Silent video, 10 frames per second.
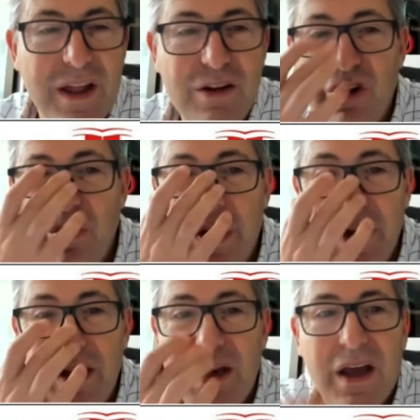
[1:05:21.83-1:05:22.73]
than
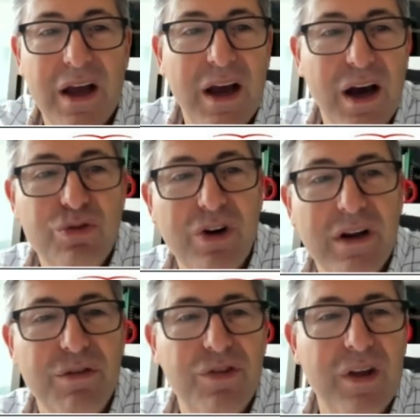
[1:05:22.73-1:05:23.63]
generating
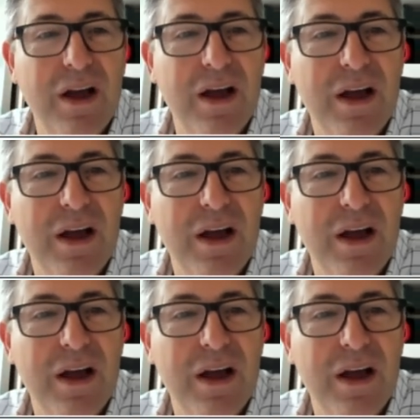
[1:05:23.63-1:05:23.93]
alternatives.